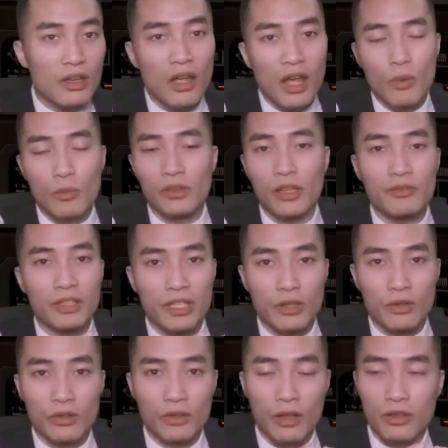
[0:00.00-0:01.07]
I would love to hear
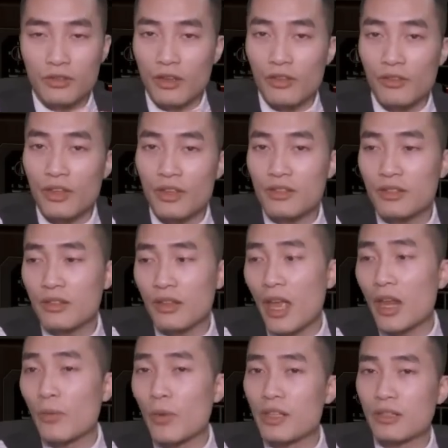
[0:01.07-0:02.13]
your thoughts on this.
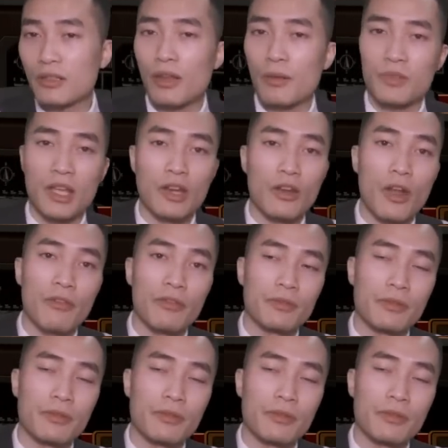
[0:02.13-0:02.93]
Anyways, I'm signing off.